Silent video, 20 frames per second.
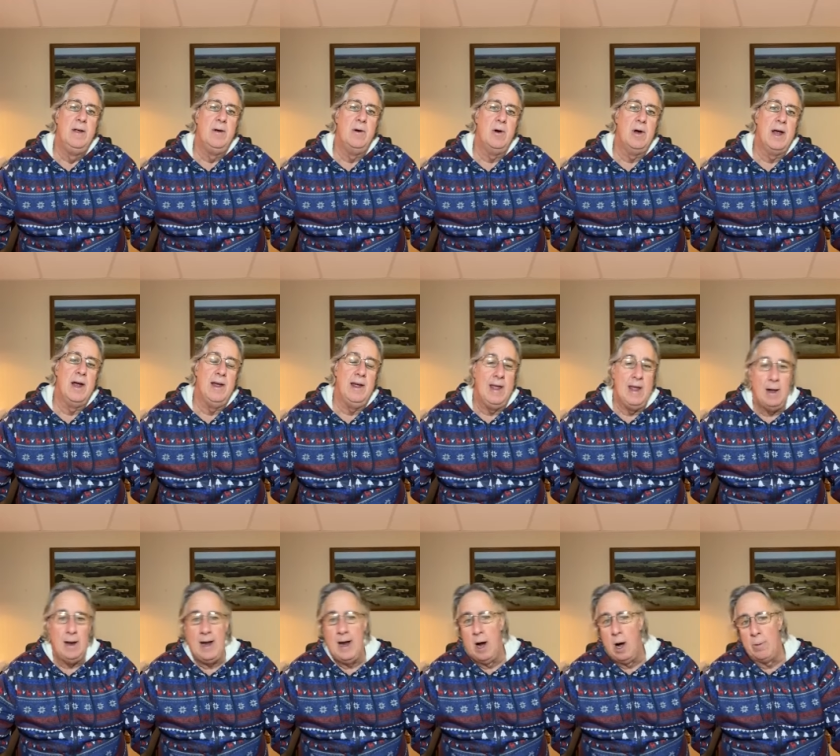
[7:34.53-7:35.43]
Okay,
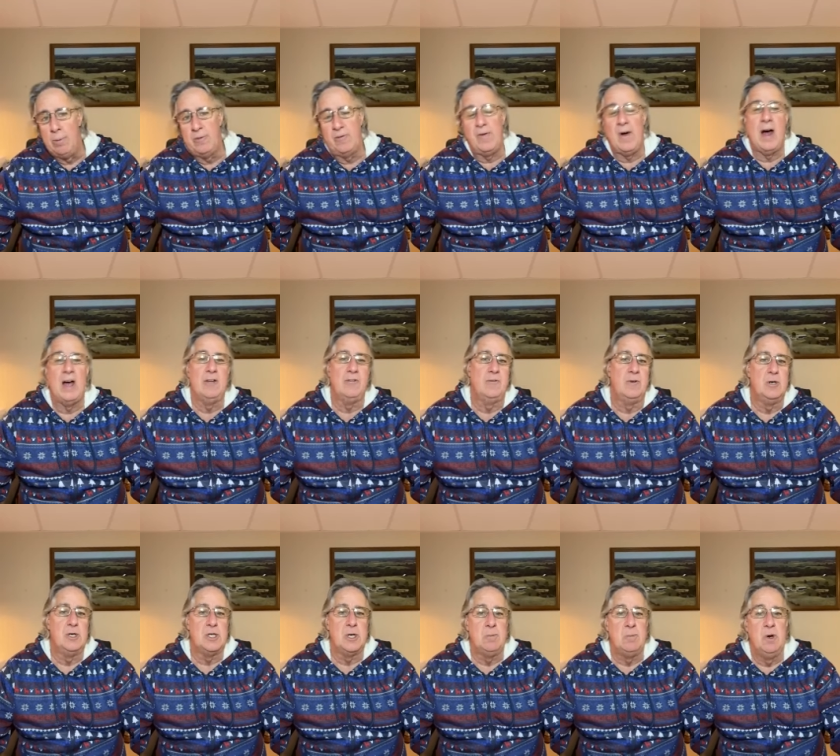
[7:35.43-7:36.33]
it helps
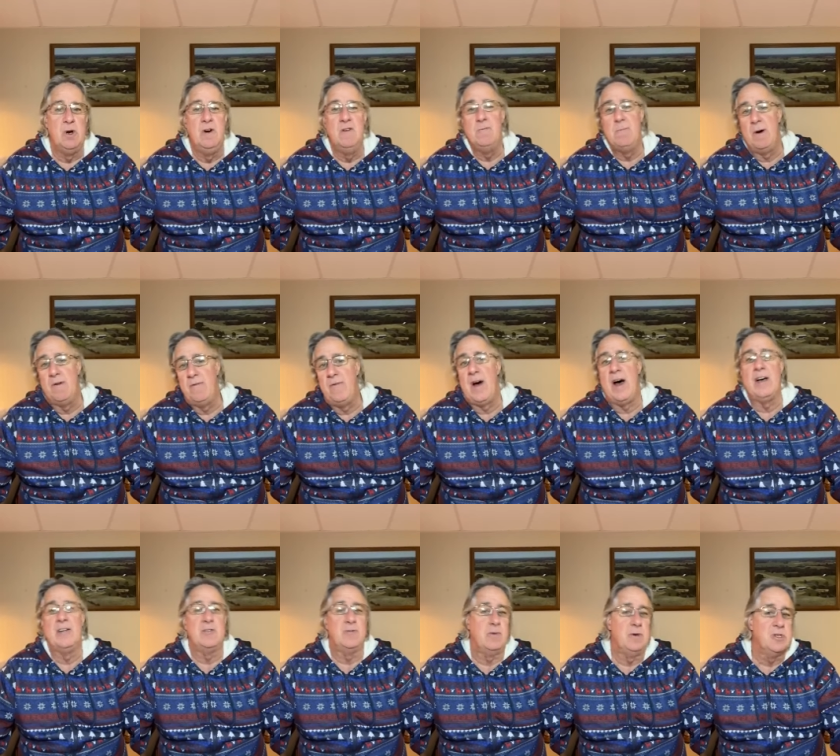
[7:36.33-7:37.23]
phosphorus to move, but
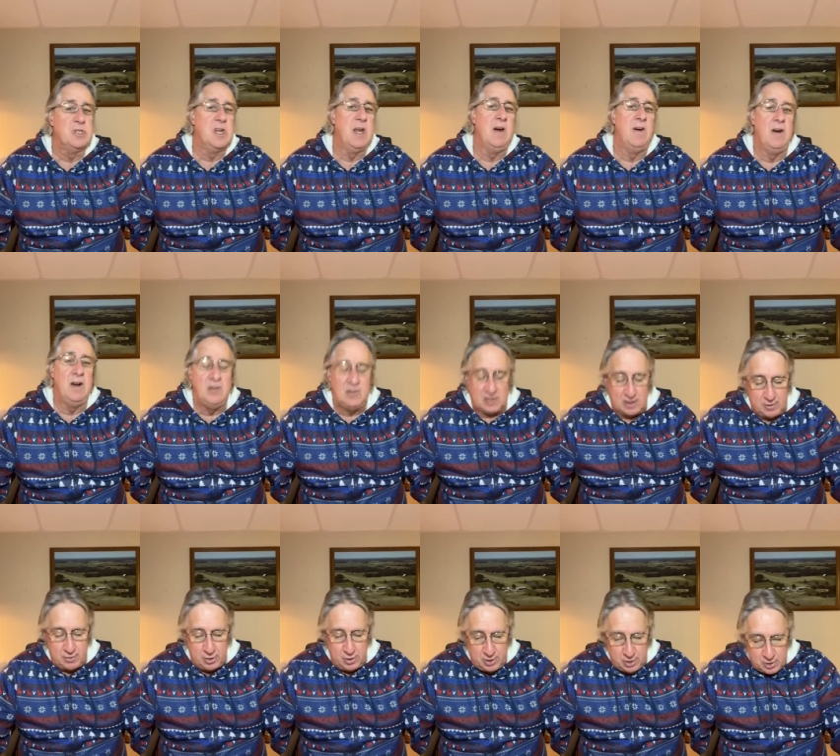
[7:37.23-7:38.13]
phosphorus carries
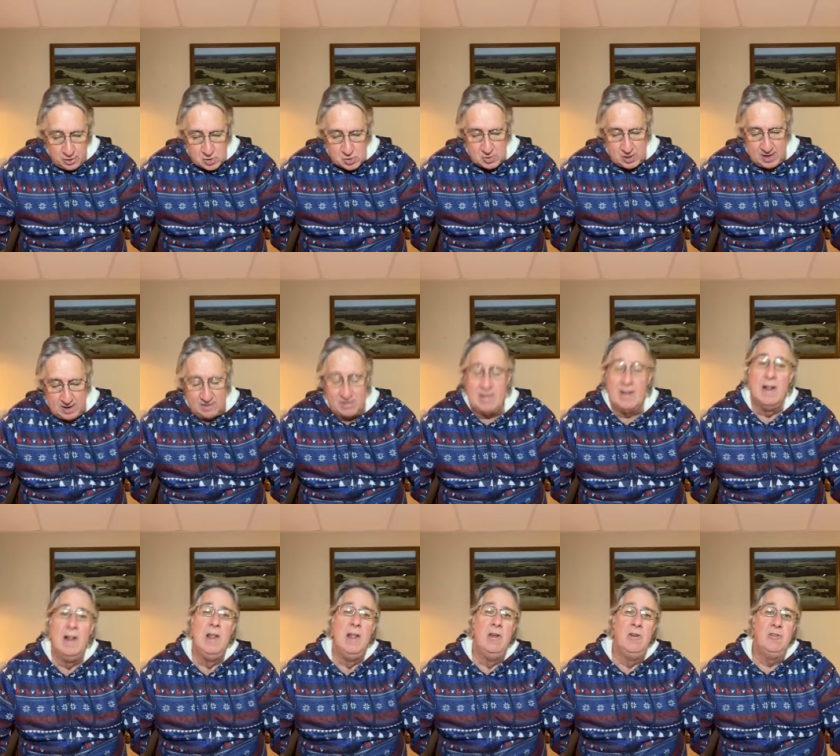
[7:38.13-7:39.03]
other nutrients.
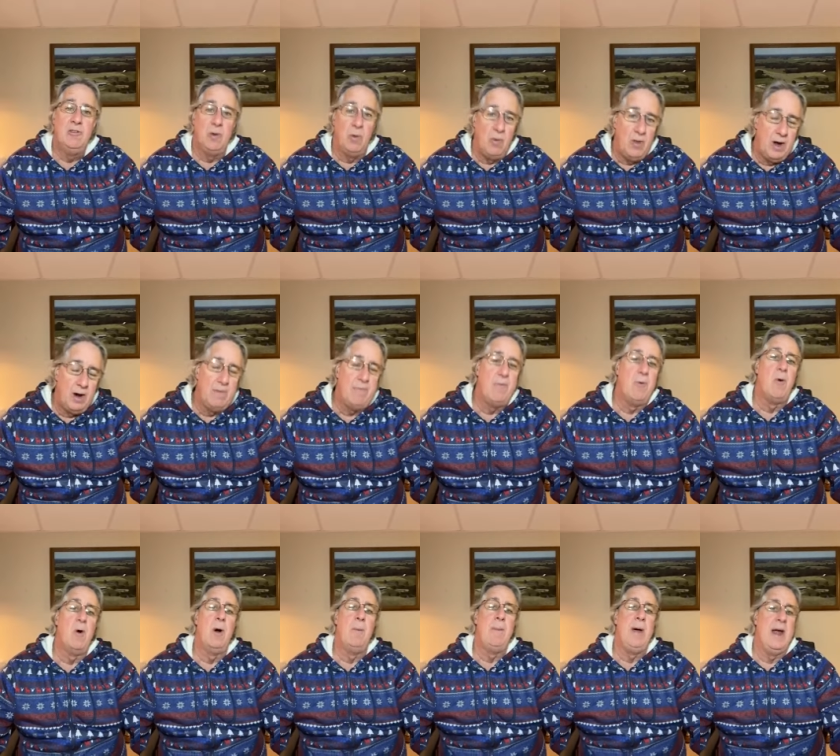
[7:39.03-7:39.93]
So
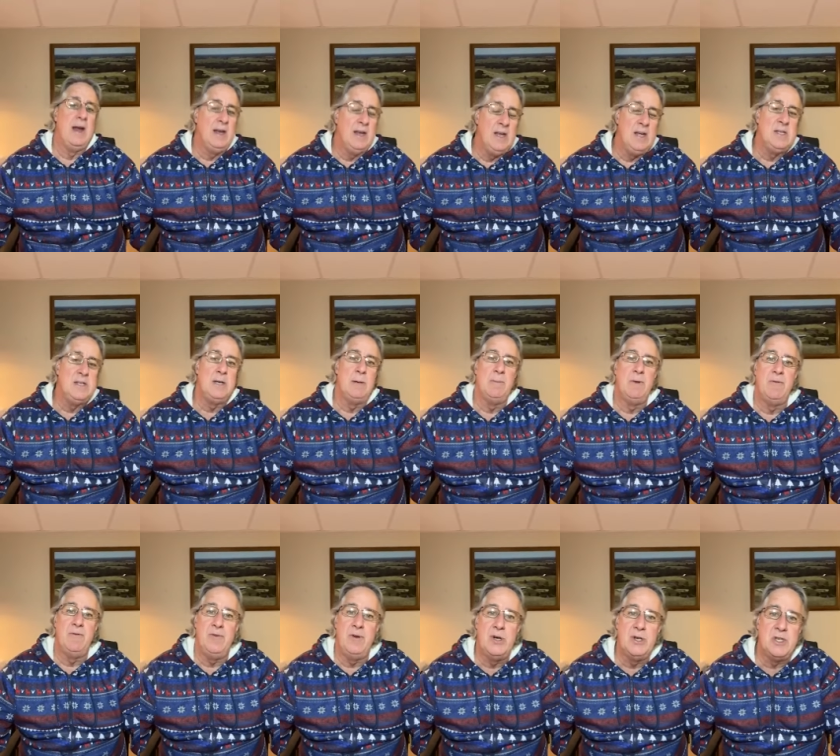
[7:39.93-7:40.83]
therefore, a magnesium
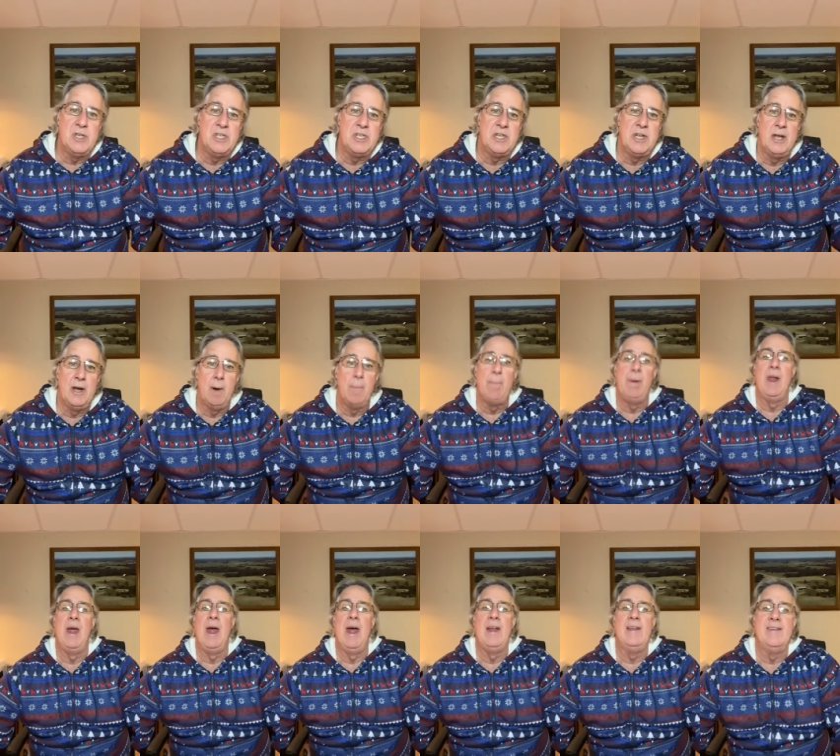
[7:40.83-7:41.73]
deficiency in a
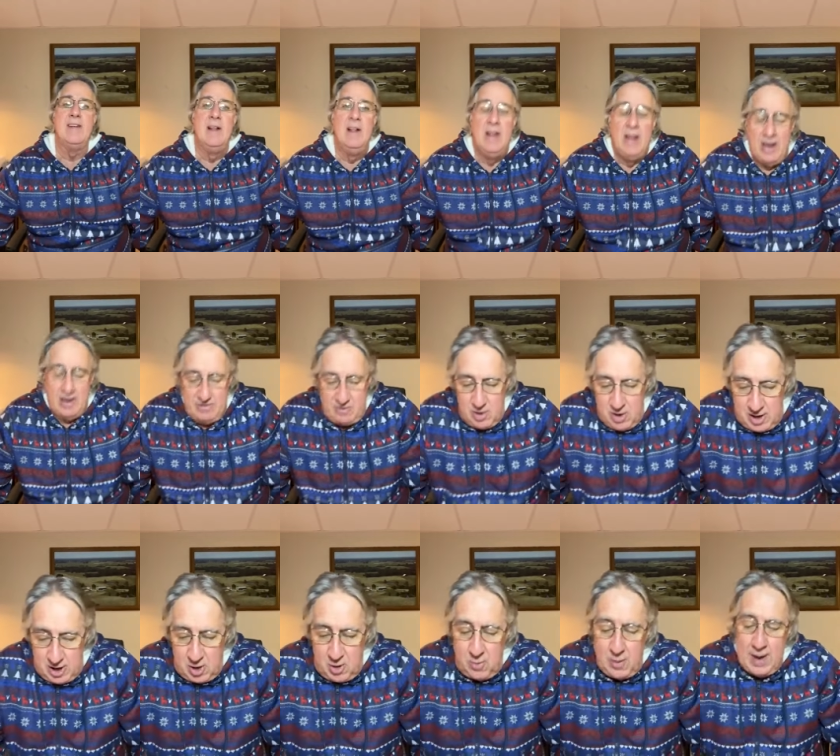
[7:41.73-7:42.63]
plant is
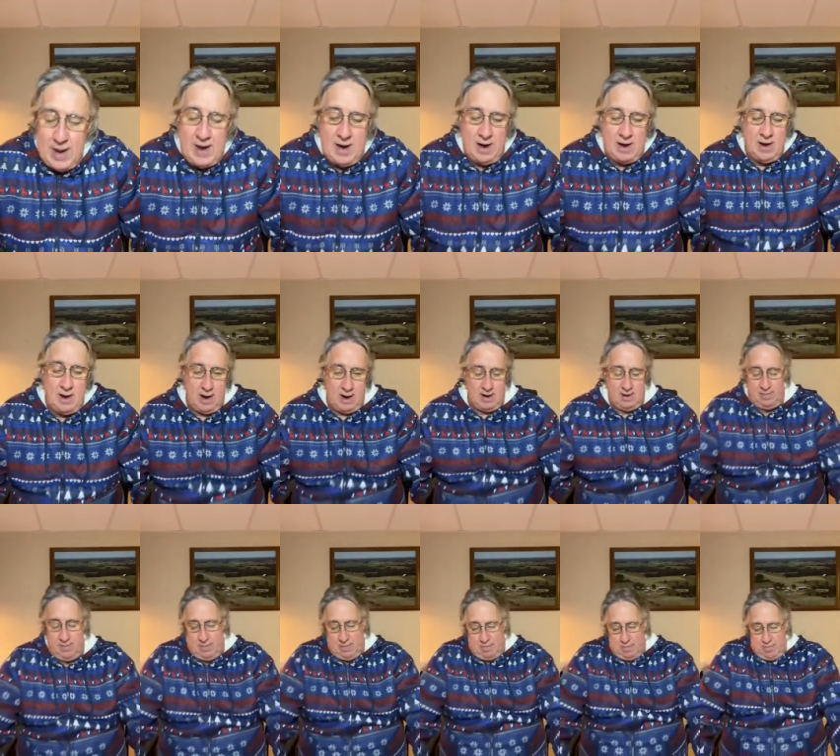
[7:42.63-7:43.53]
going to create an,
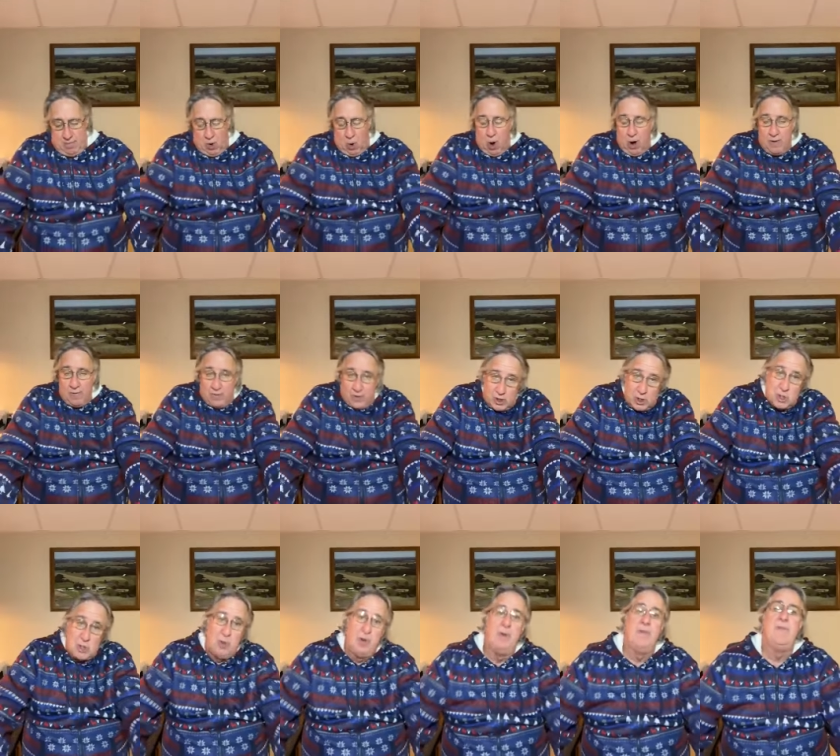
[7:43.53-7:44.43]
an
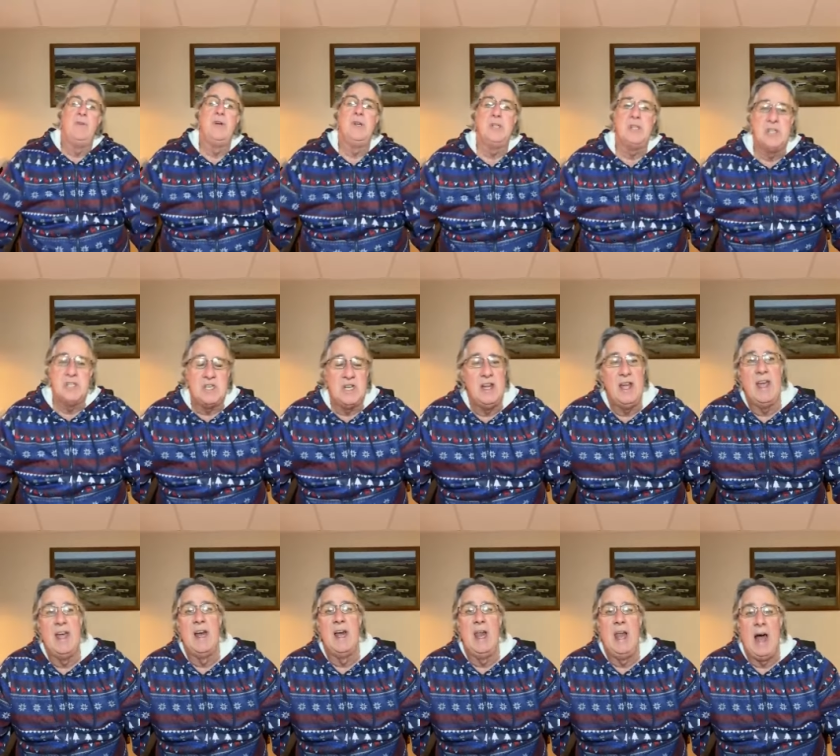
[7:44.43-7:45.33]
artificial
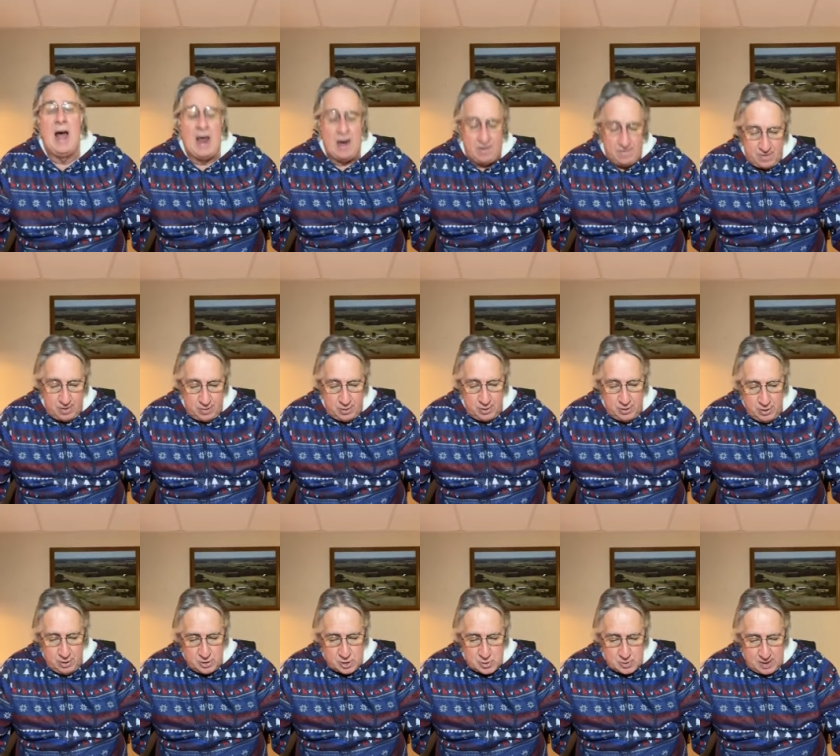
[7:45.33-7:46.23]
deficiency in a lot of other
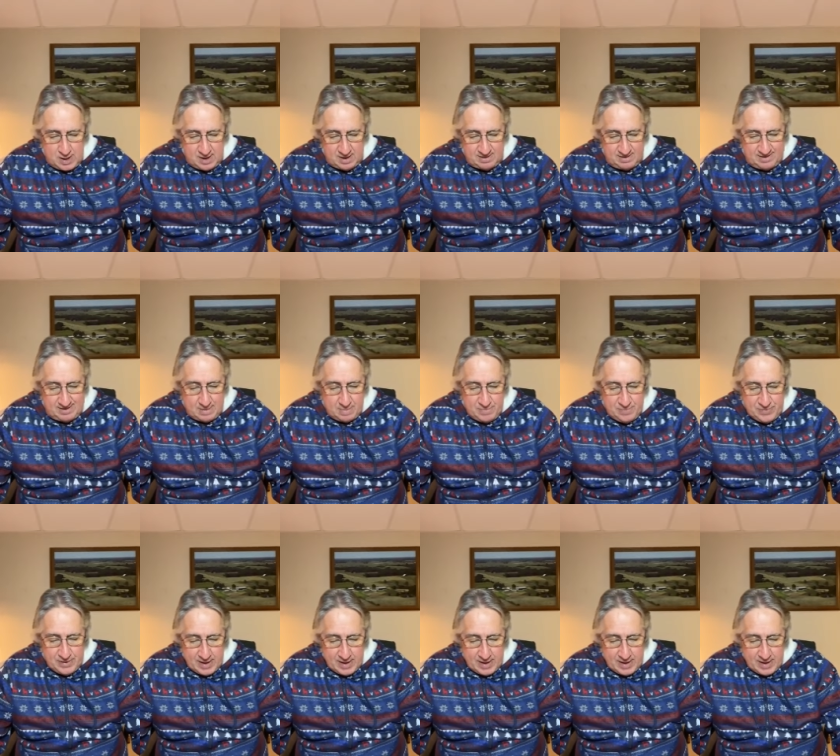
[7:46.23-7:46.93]
nutrients.